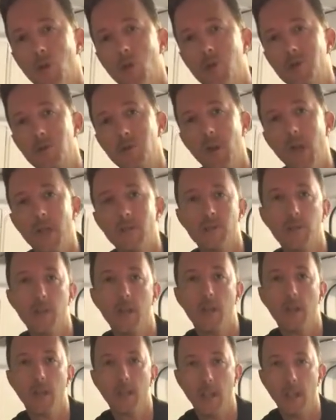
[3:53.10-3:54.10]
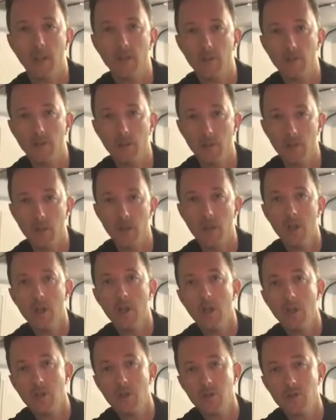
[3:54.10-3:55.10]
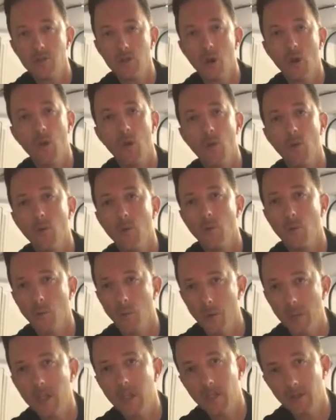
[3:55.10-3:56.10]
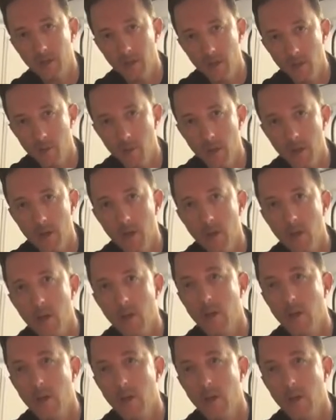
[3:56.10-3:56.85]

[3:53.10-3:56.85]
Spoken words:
calls you back saying I can't do it. So we can do it,